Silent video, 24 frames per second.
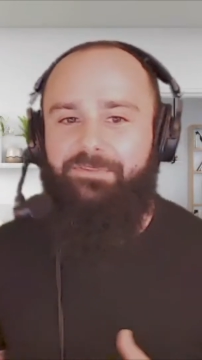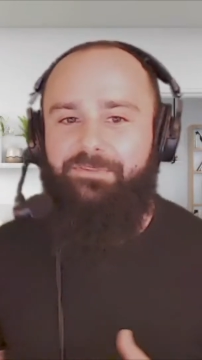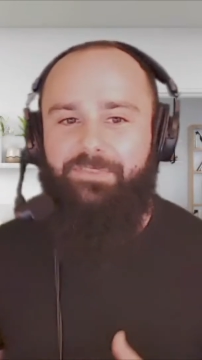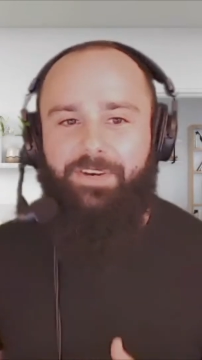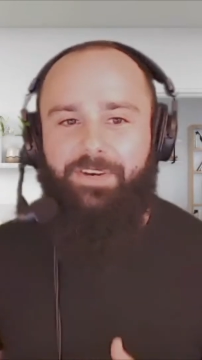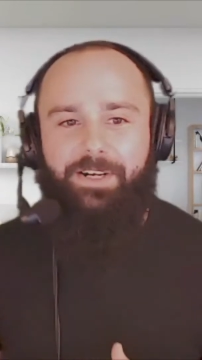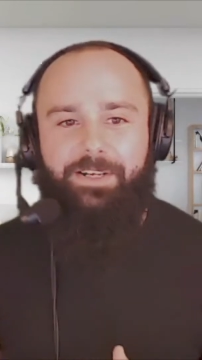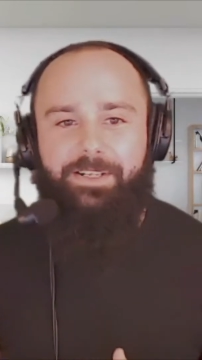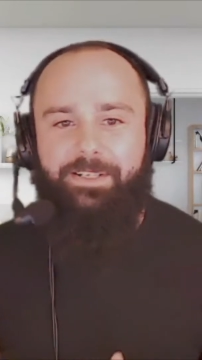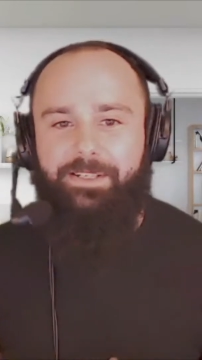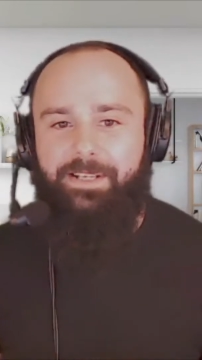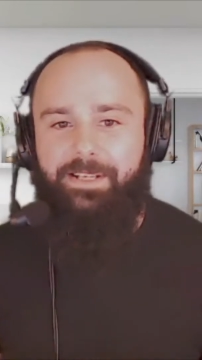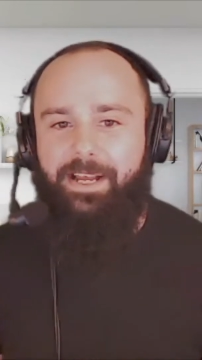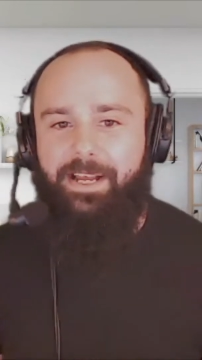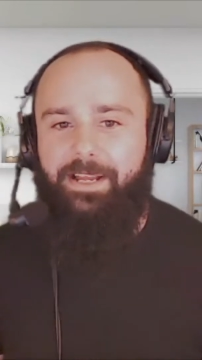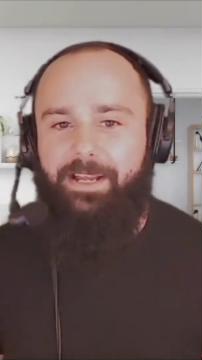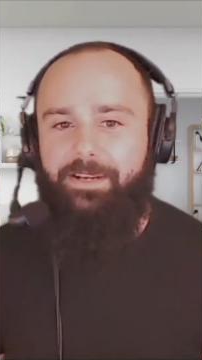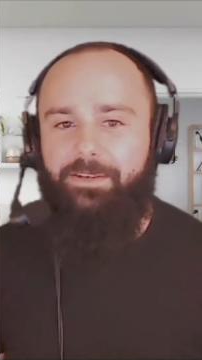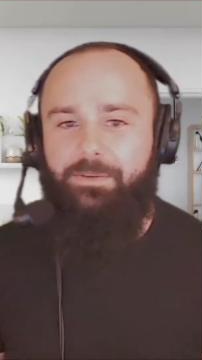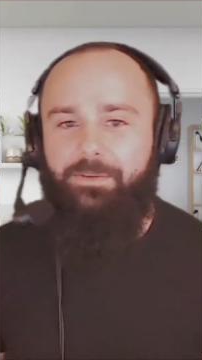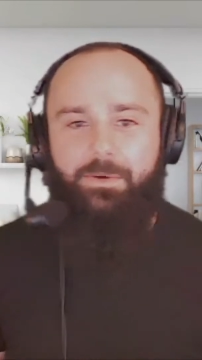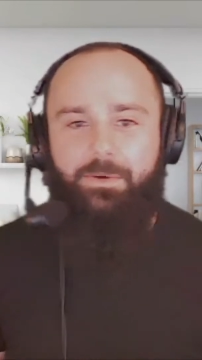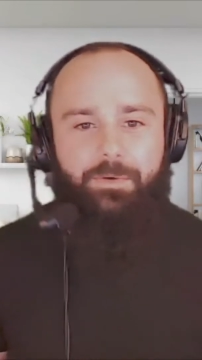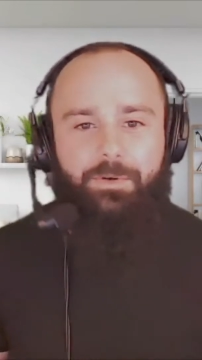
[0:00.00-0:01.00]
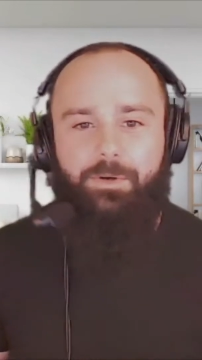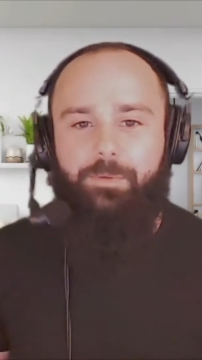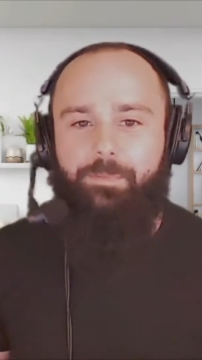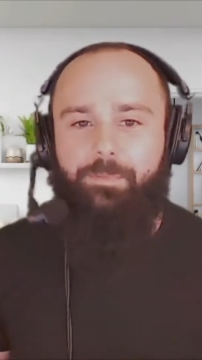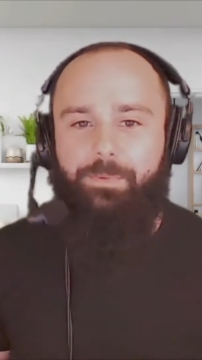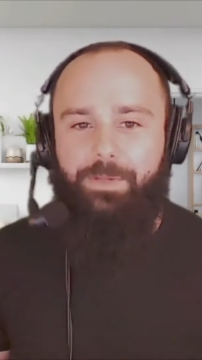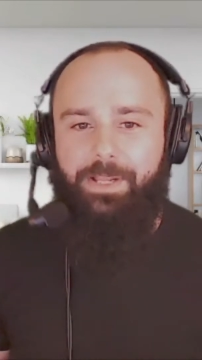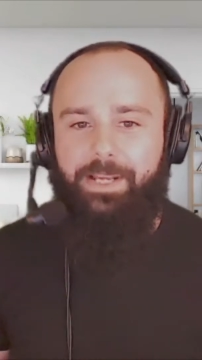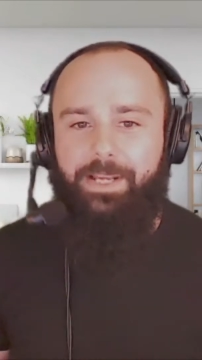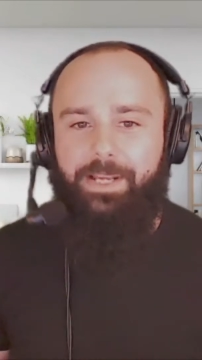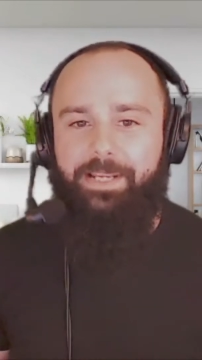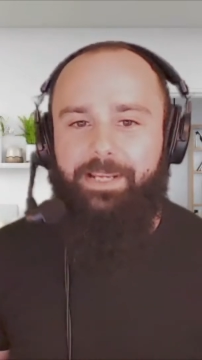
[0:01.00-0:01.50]
fun kind of local
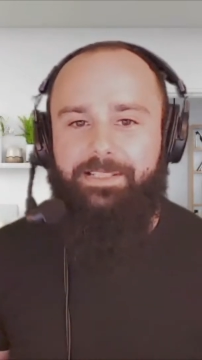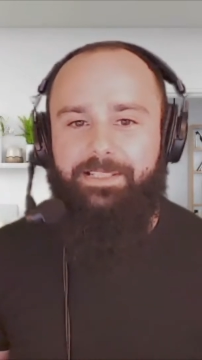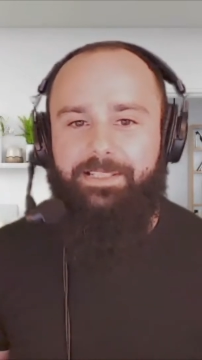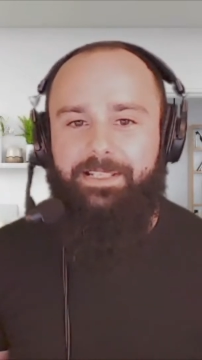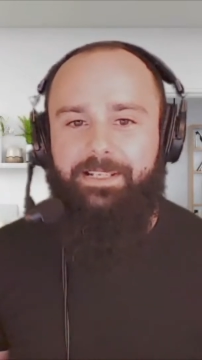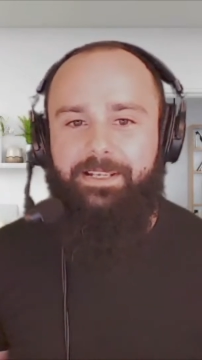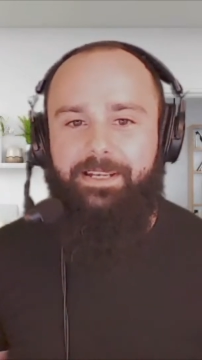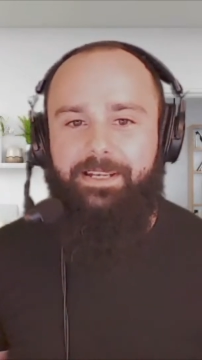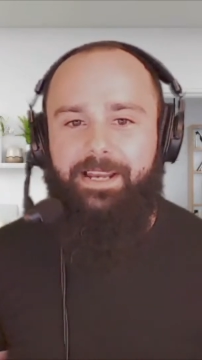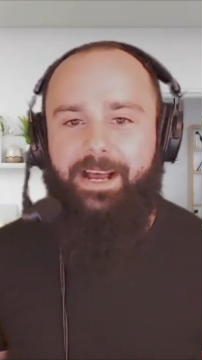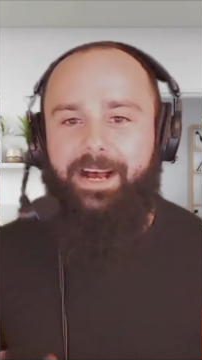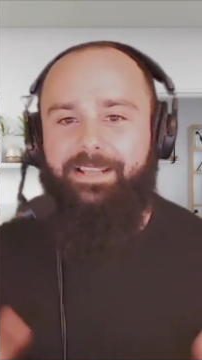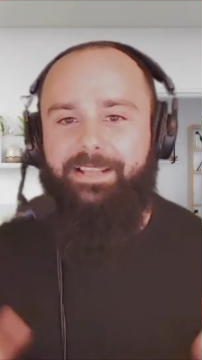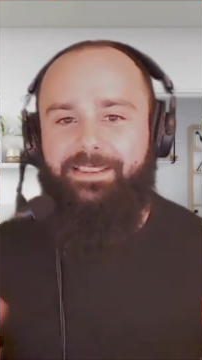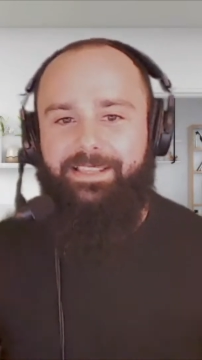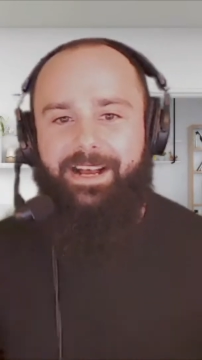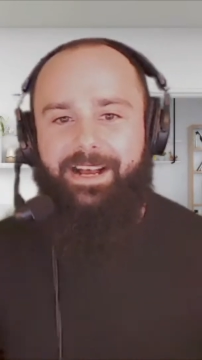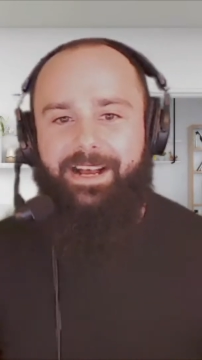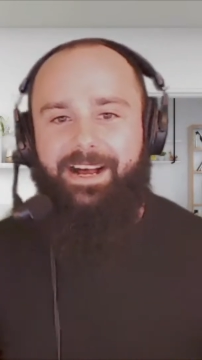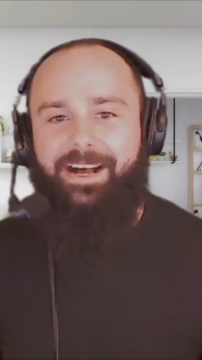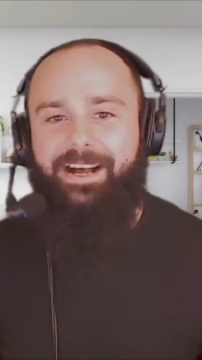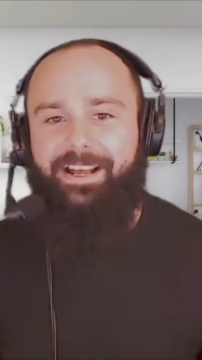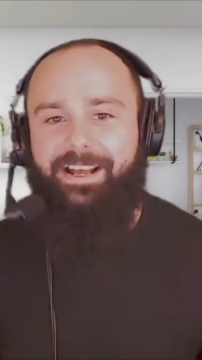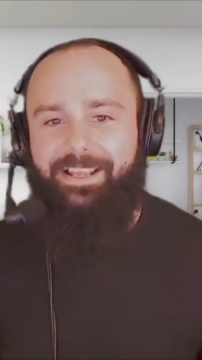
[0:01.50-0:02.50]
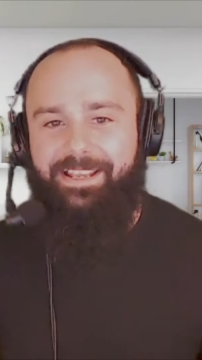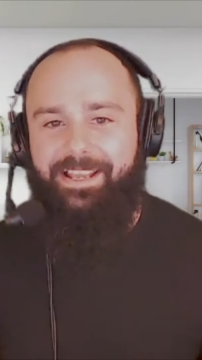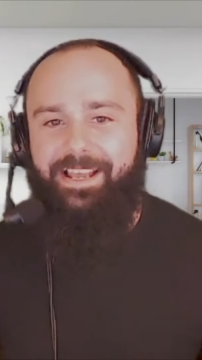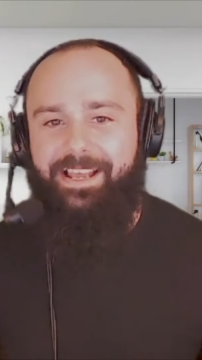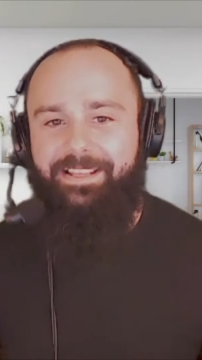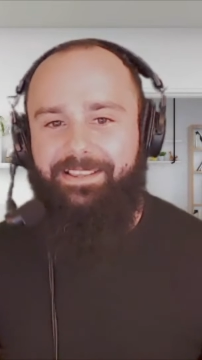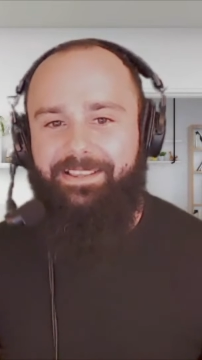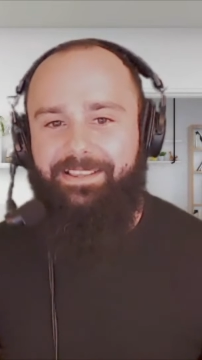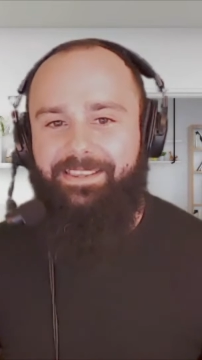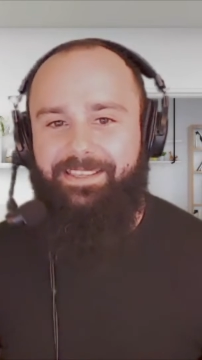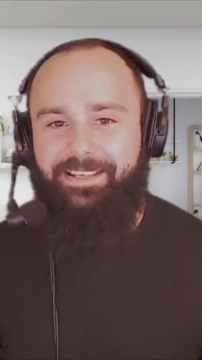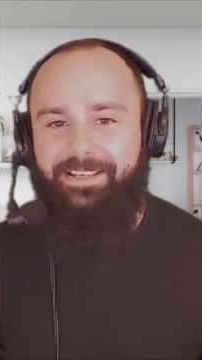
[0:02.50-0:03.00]
place and not the high
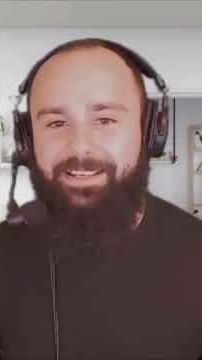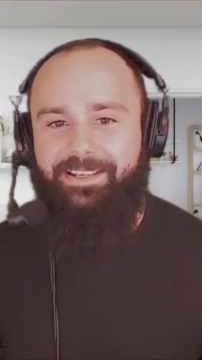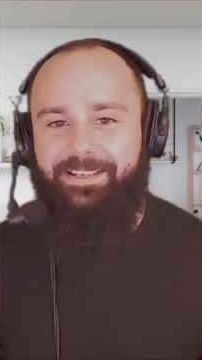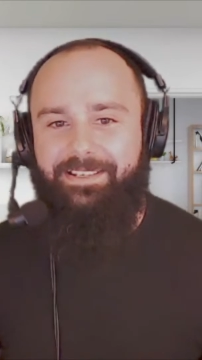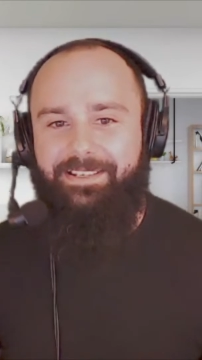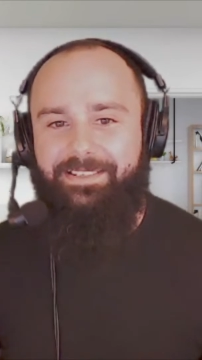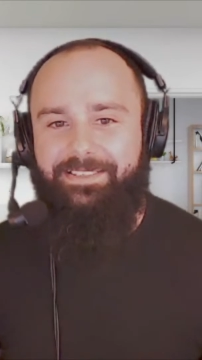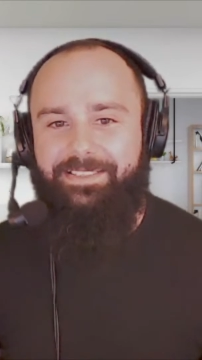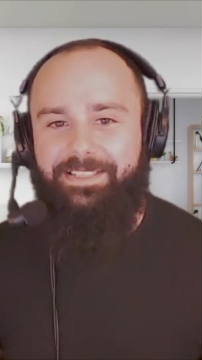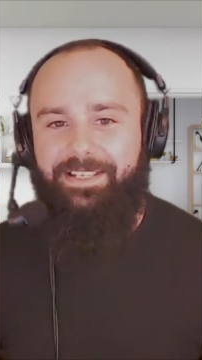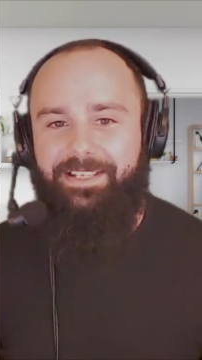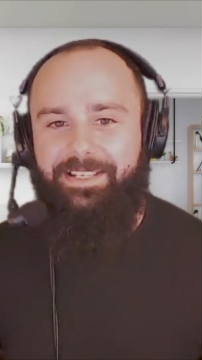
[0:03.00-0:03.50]
end things